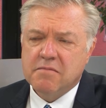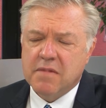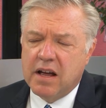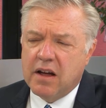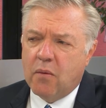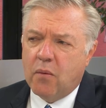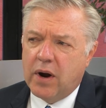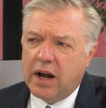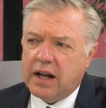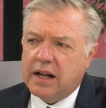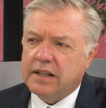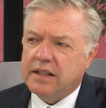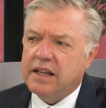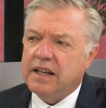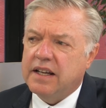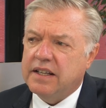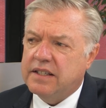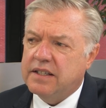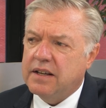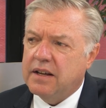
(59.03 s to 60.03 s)
Well,
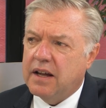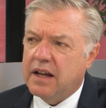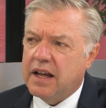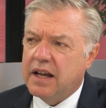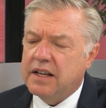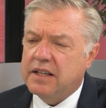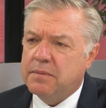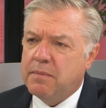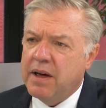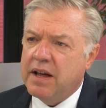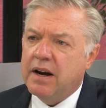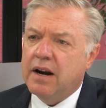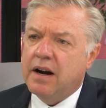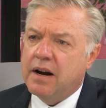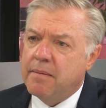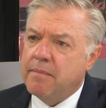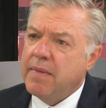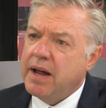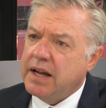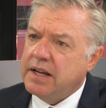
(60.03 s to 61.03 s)
it's been an
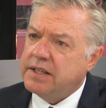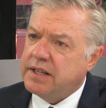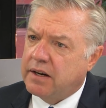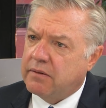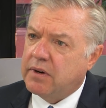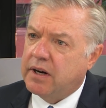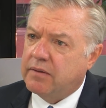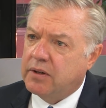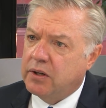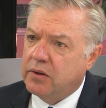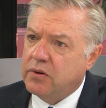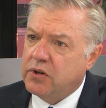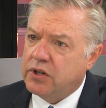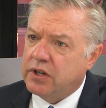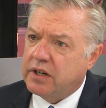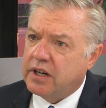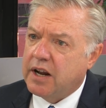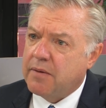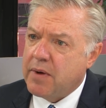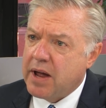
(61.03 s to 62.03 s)
amazing revolution,
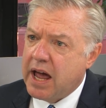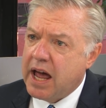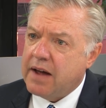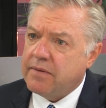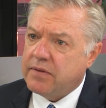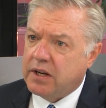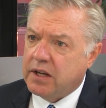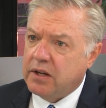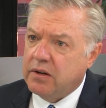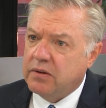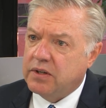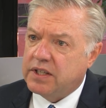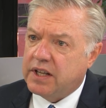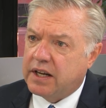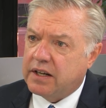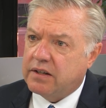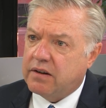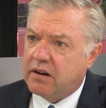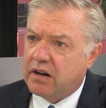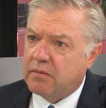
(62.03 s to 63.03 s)
and we have to use that
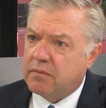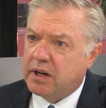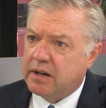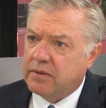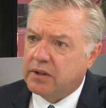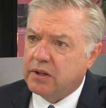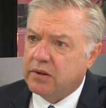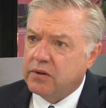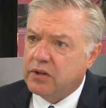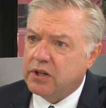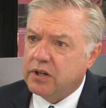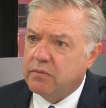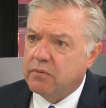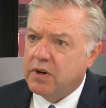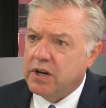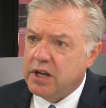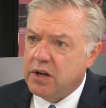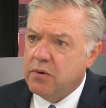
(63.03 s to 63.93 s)
term revolution. When you